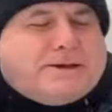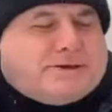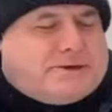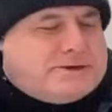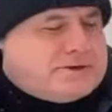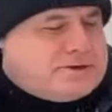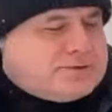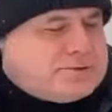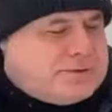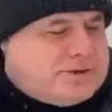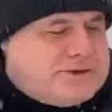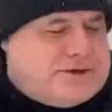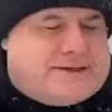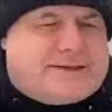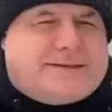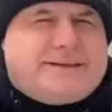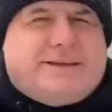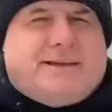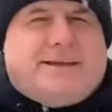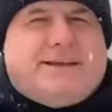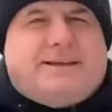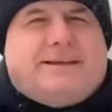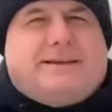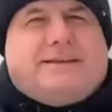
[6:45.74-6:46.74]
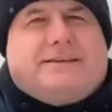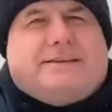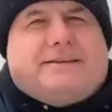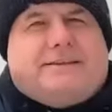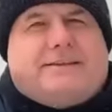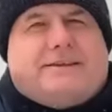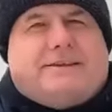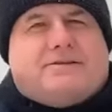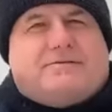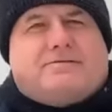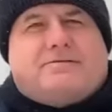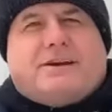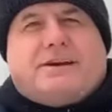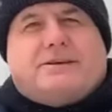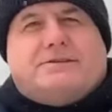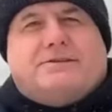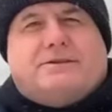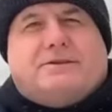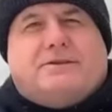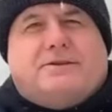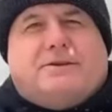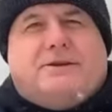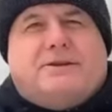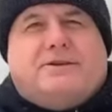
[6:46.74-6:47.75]
just wanted to say this
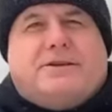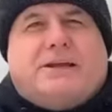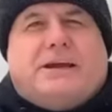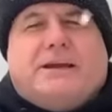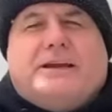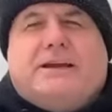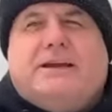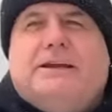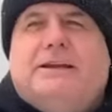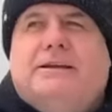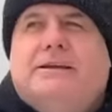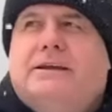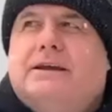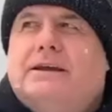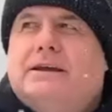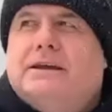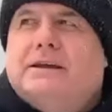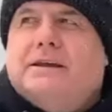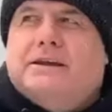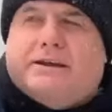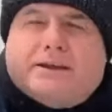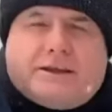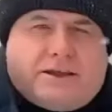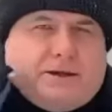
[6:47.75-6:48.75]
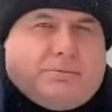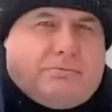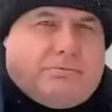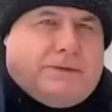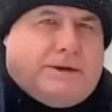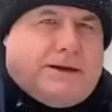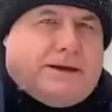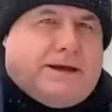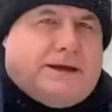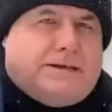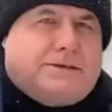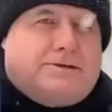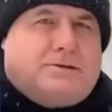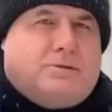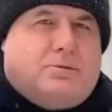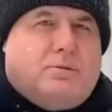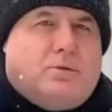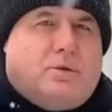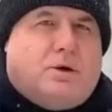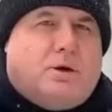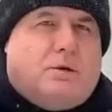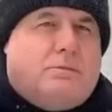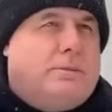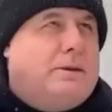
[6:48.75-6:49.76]
rustic red jacket Getting you nice and
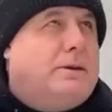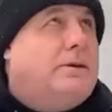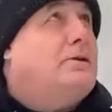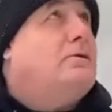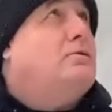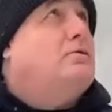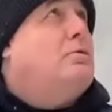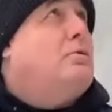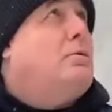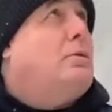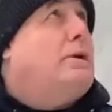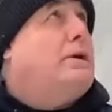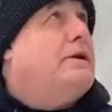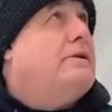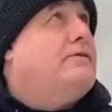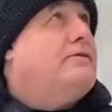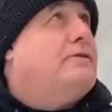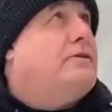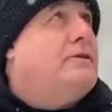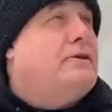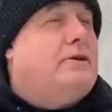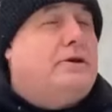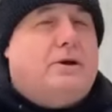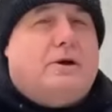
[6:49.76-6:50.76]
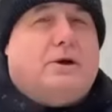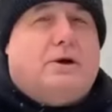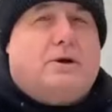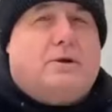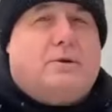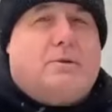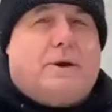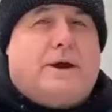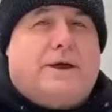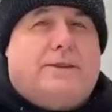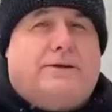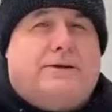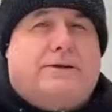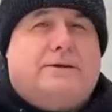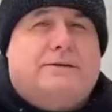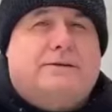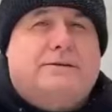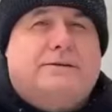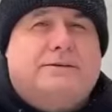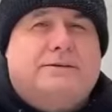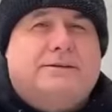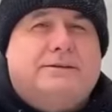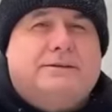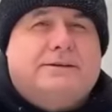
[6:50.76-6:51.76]
warm in this wonderful New York weather,
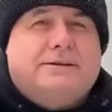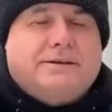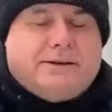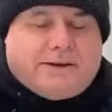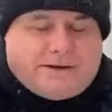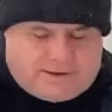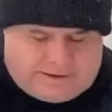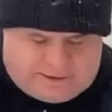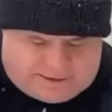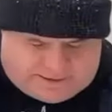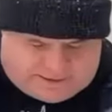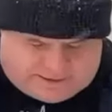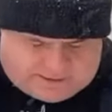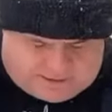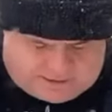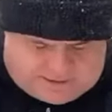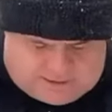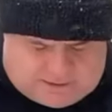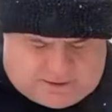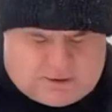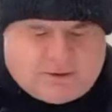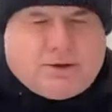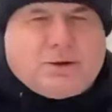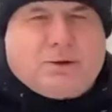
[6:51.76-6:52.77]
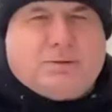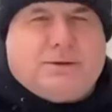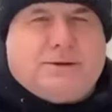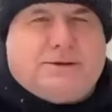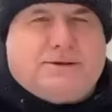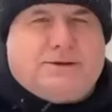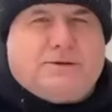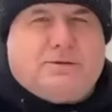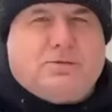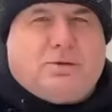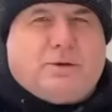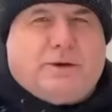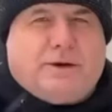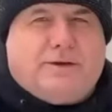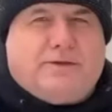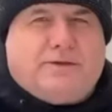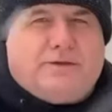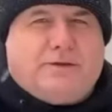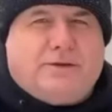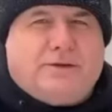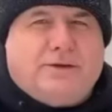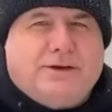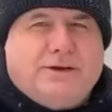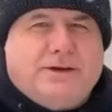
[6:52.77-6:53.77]
along with this
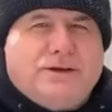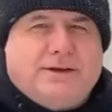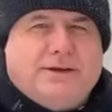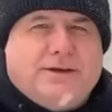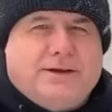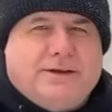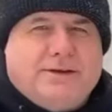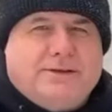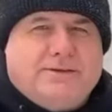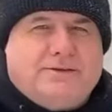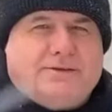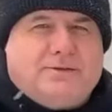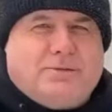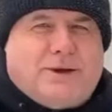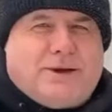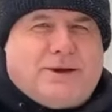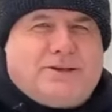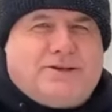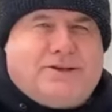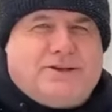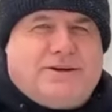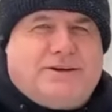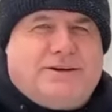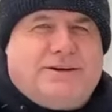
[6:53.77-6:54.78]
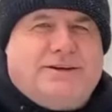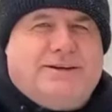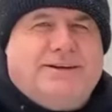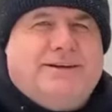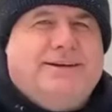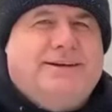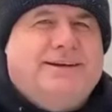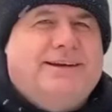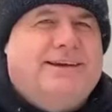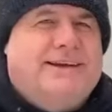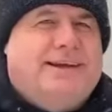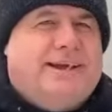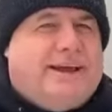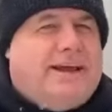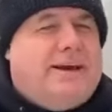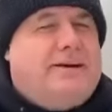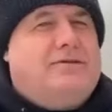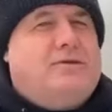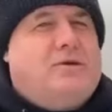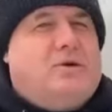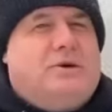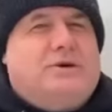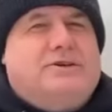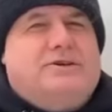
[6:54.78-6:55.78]
wonderful sweatshirt, and
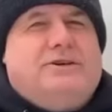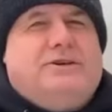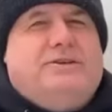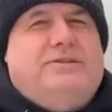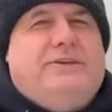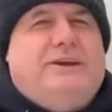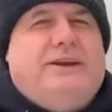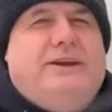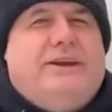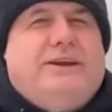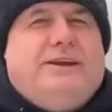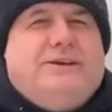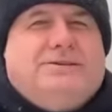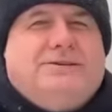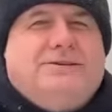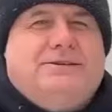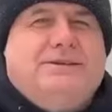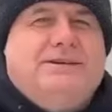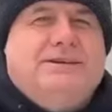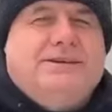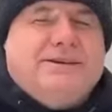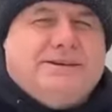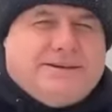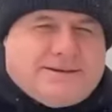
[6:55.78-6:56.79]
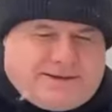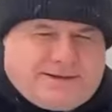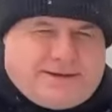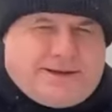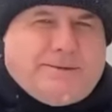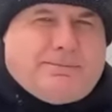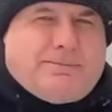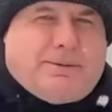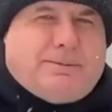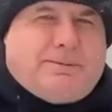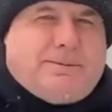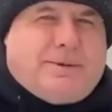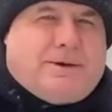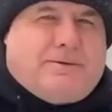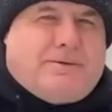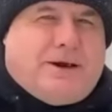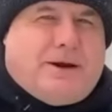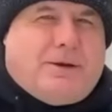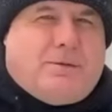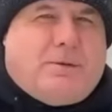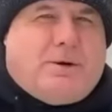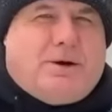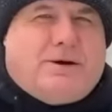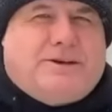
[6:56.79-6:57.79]
of course your videos. Keep up the
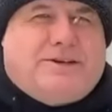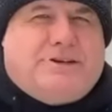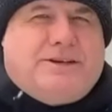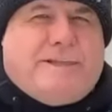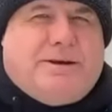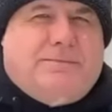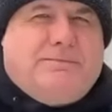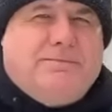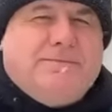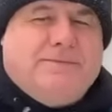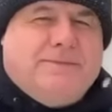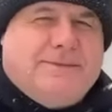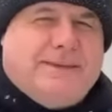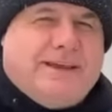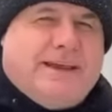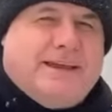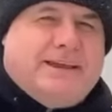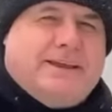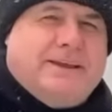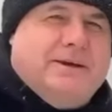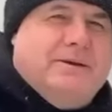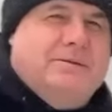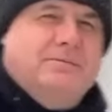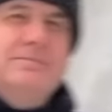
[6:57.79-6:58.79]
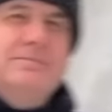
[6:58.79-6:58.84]
great work, Chip. Thank you.